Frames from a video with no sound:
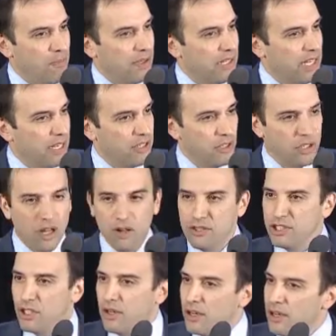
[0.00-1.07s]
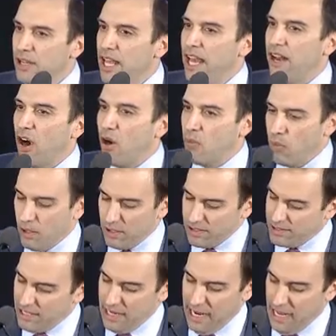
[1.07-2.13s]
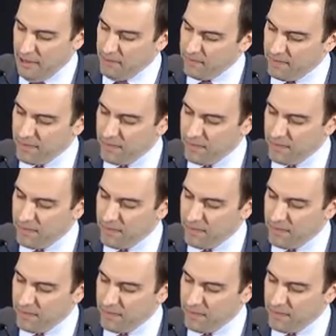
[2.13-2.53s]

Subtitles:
political culture and our world today.